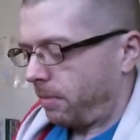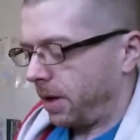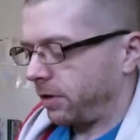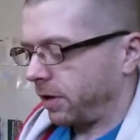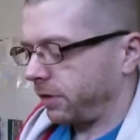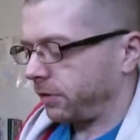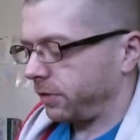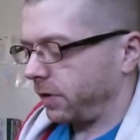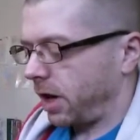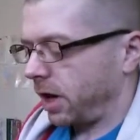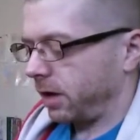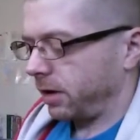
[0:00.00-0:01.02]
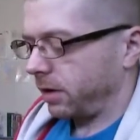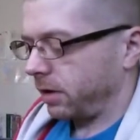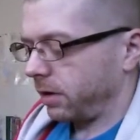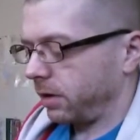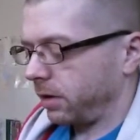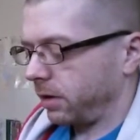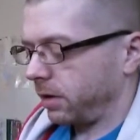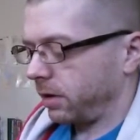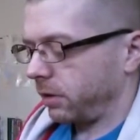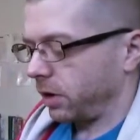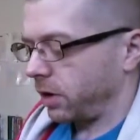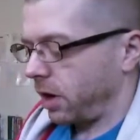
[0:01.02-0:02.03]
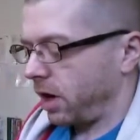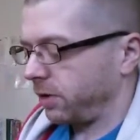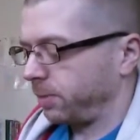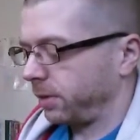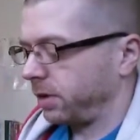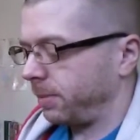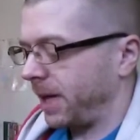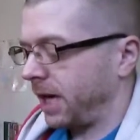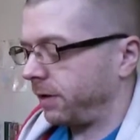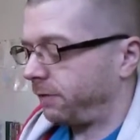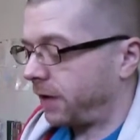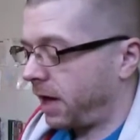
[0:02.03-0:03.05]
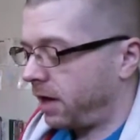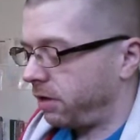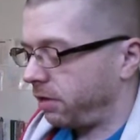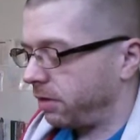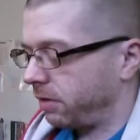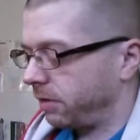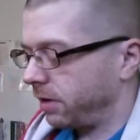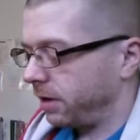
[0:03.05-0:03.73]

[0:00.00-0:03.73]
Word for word: But does not the gospel demand faith?